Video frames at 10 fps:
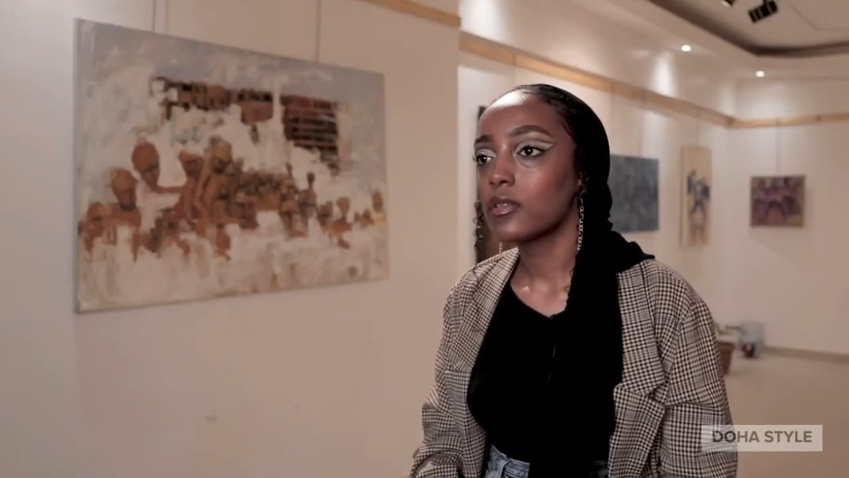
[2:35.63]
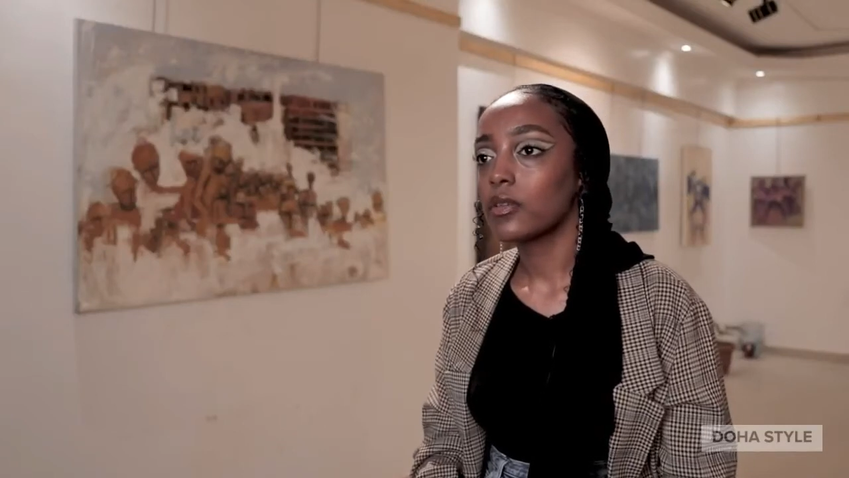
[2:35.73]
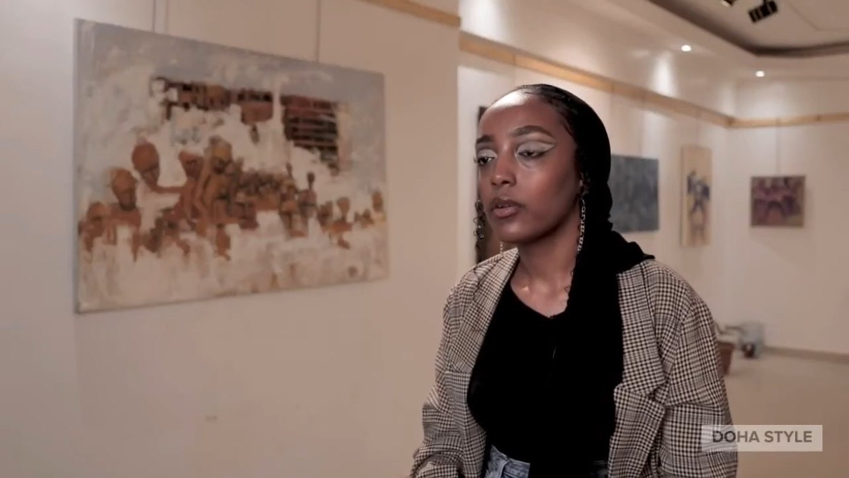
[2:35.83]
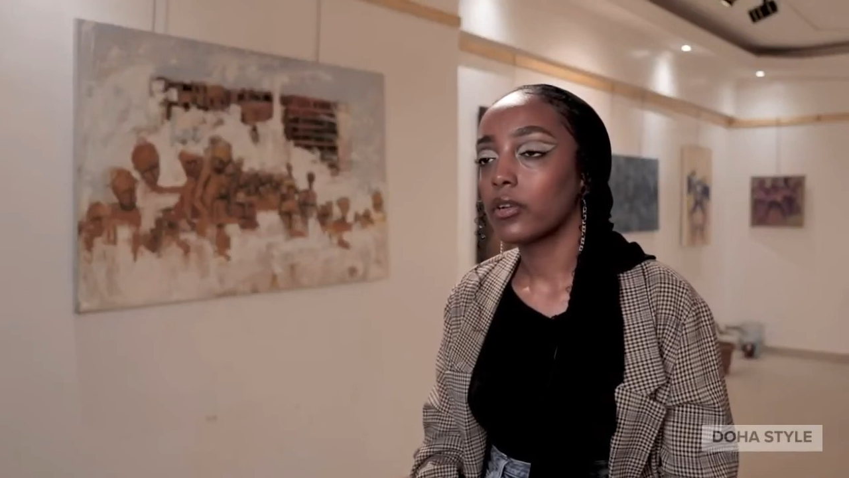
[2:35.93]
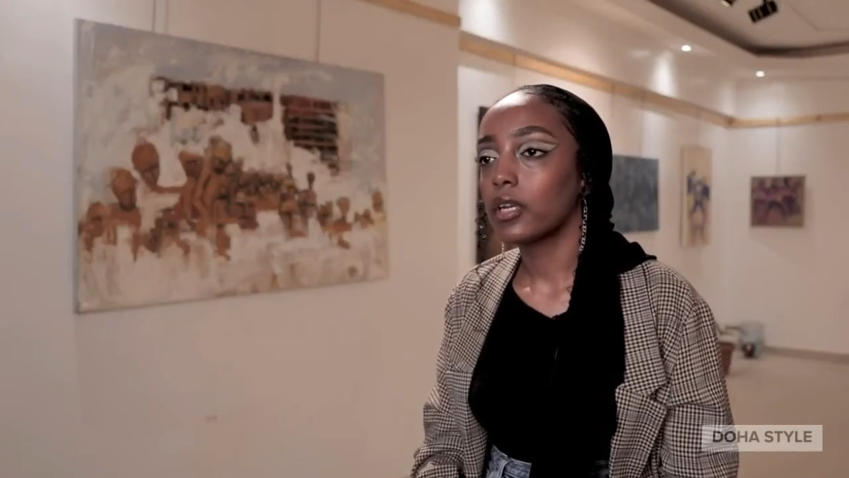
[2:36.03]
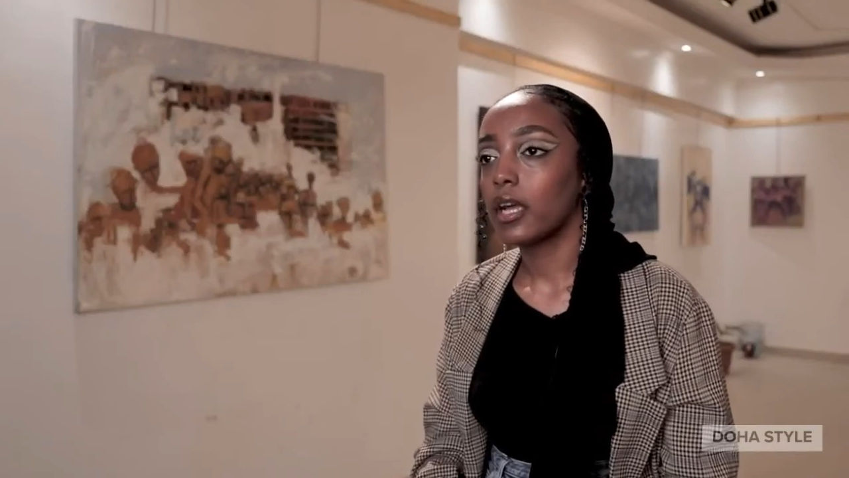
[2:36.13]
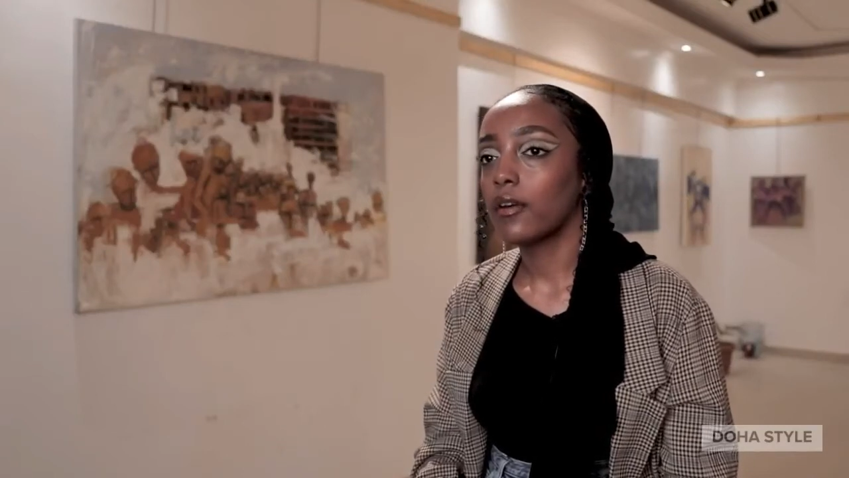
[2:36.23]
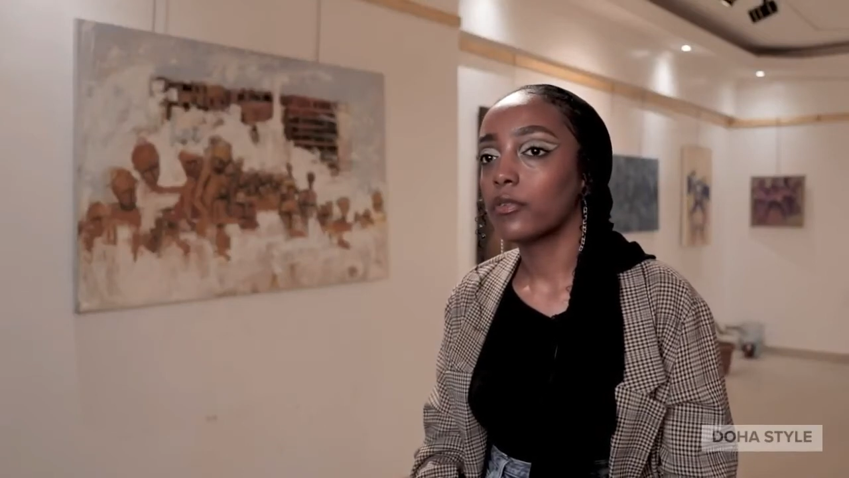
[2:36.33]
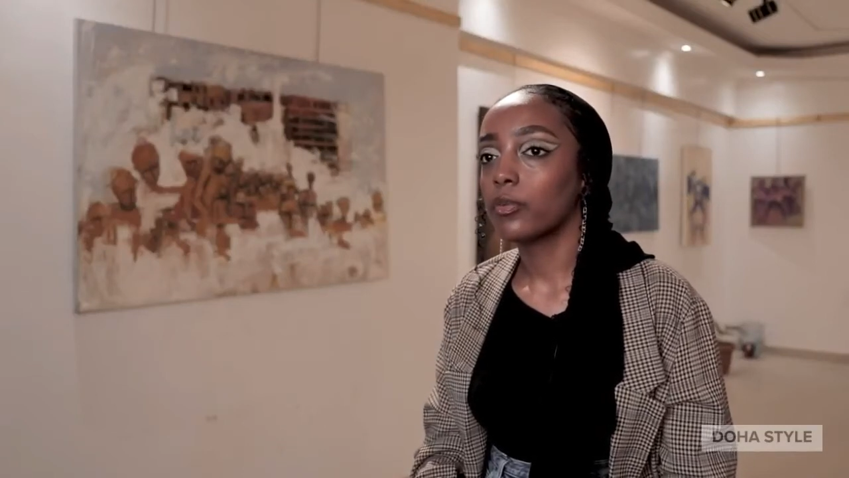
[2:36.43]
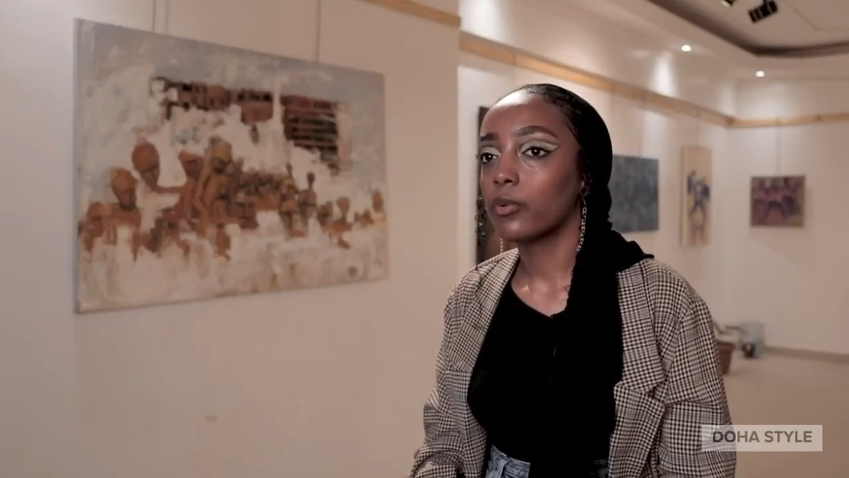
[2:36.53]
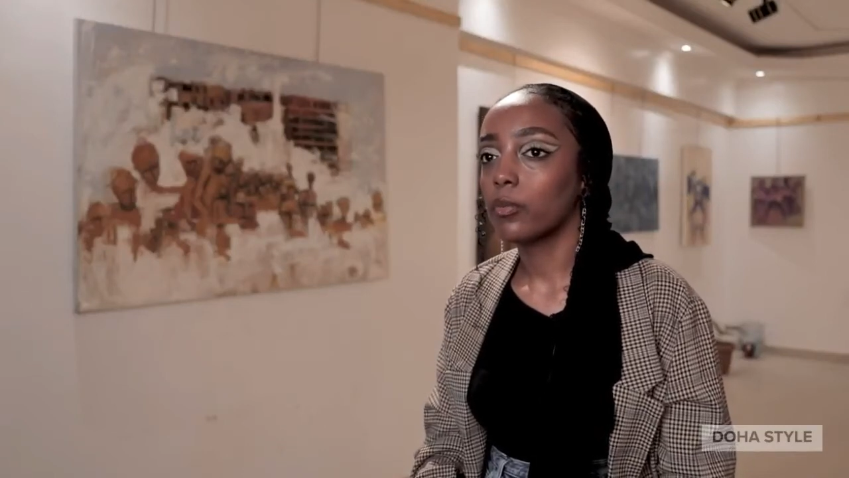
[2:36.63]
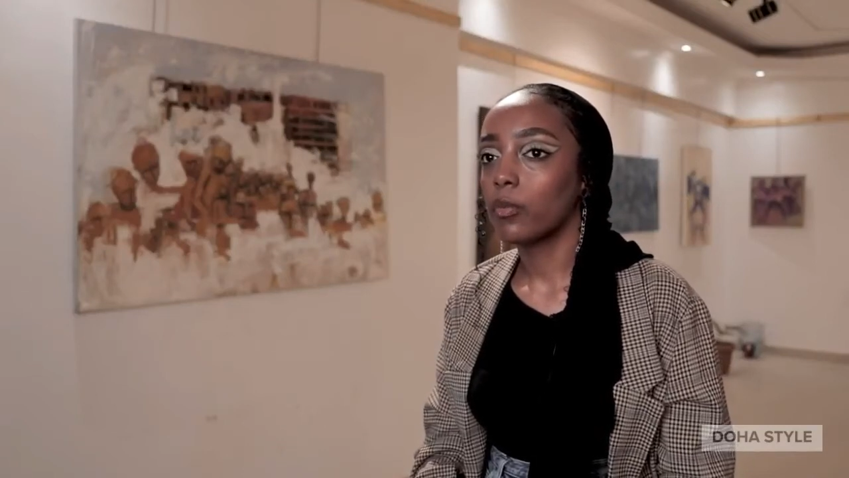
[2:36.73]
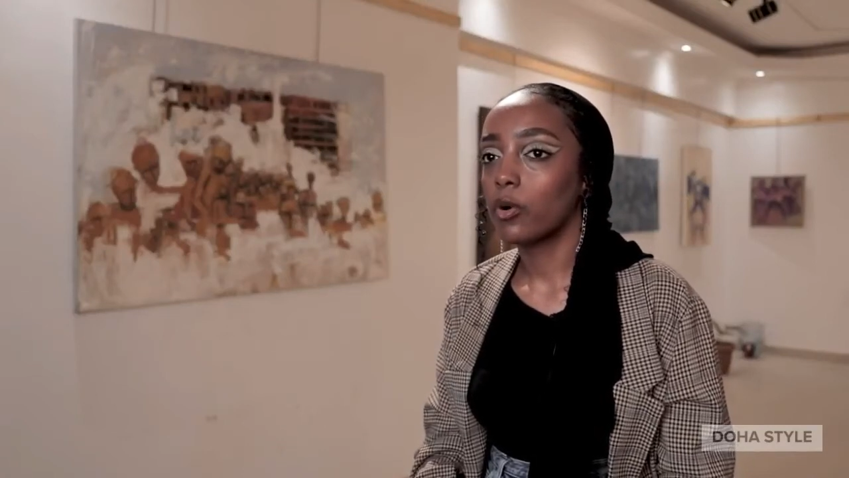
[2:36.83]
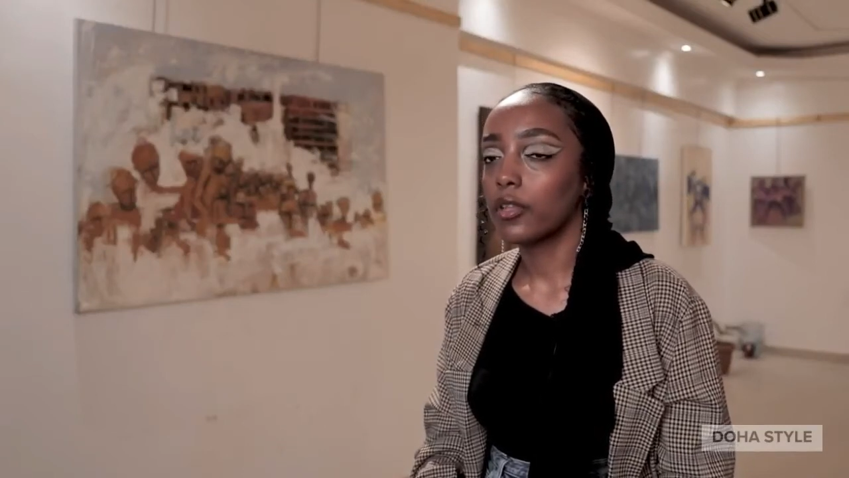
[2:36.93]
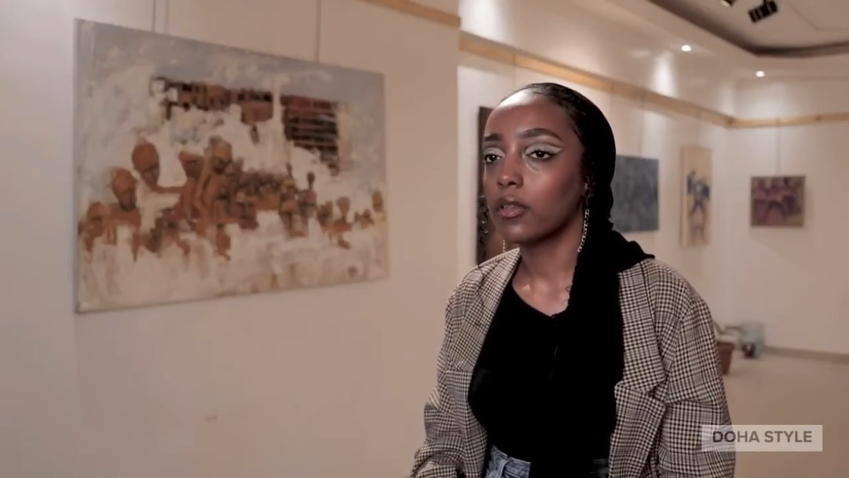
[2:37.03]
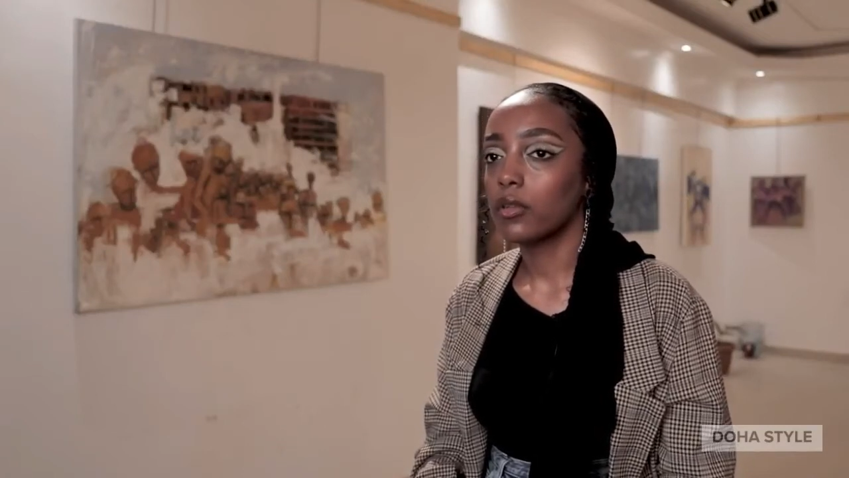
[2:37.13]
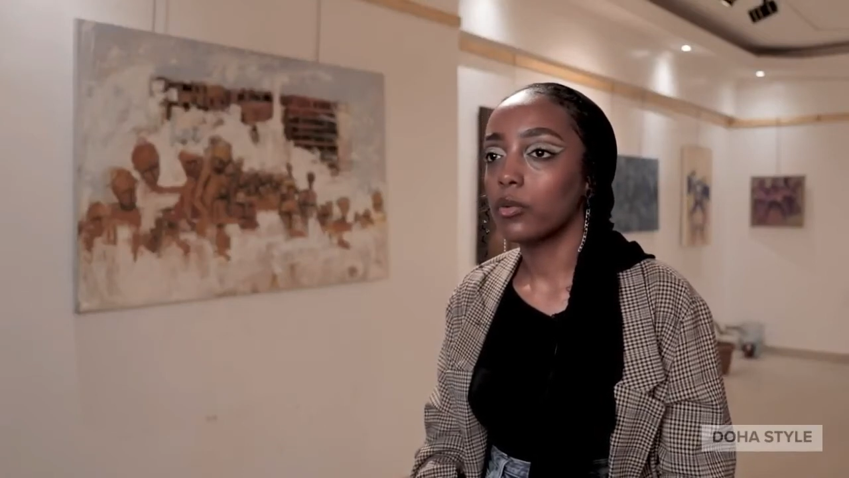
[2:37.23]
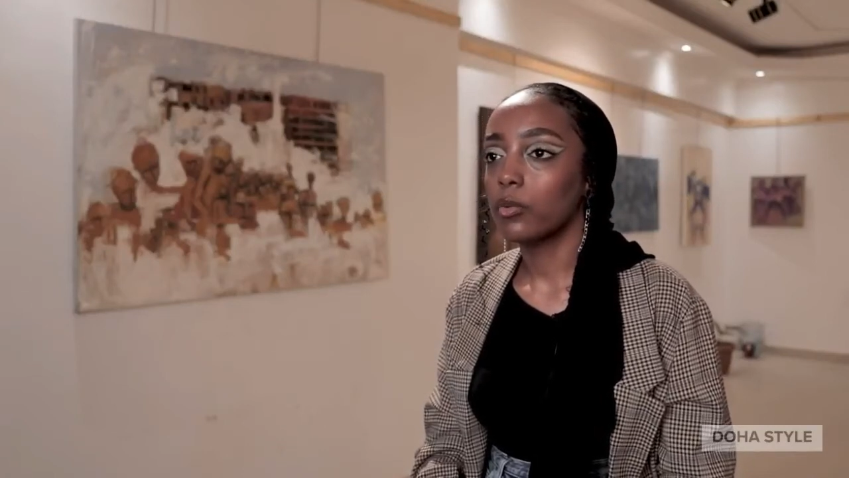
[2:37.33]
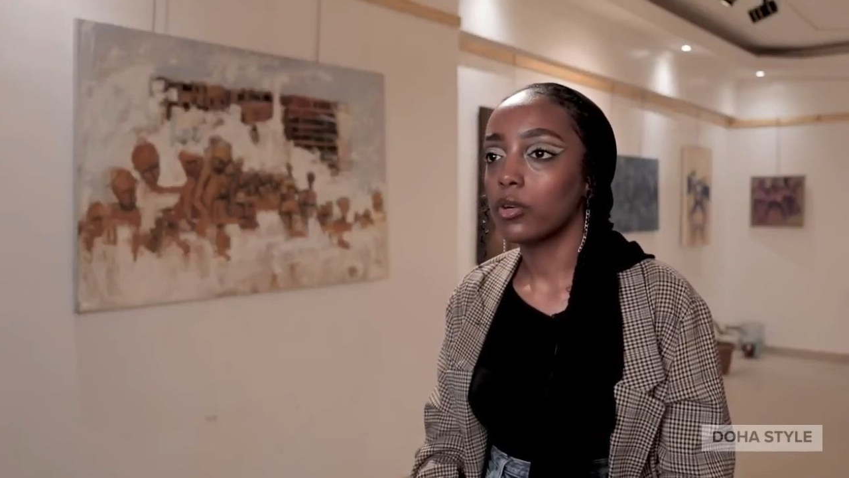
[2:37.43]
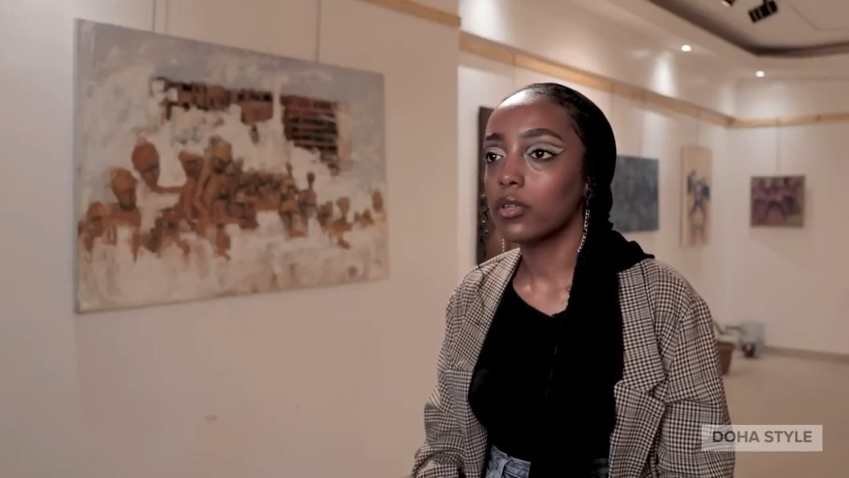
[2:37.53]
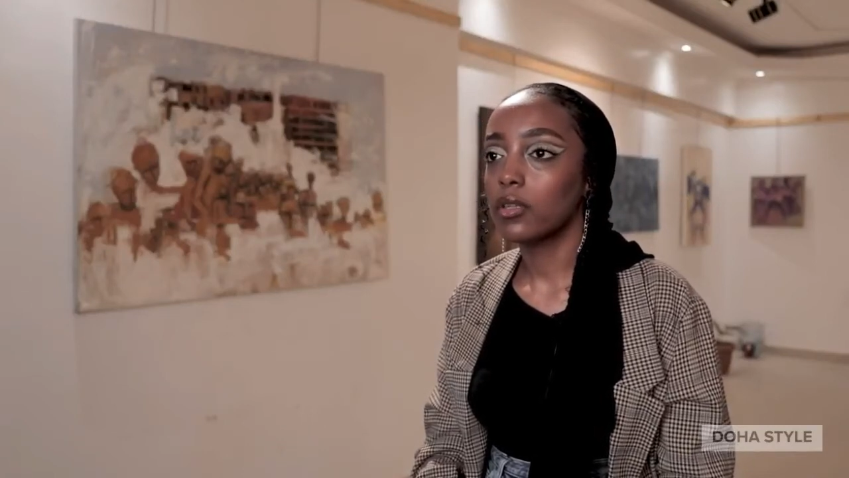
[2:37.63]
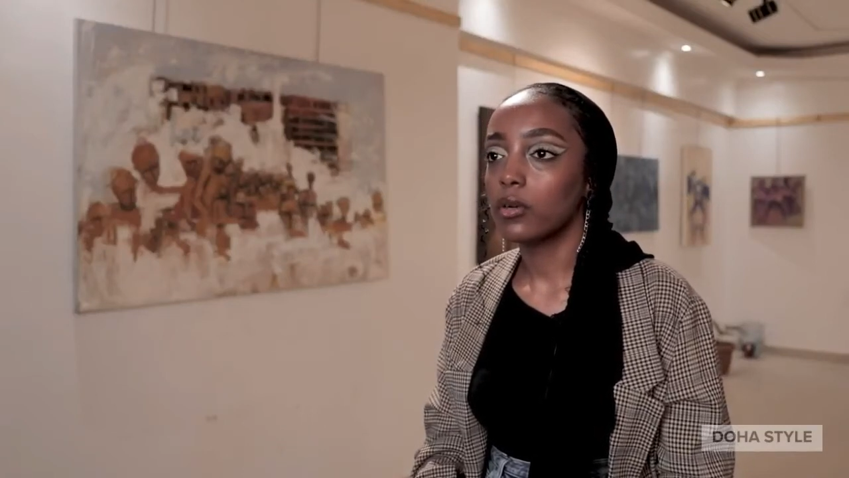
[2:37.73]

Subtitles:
so you're gonna have to put more than you would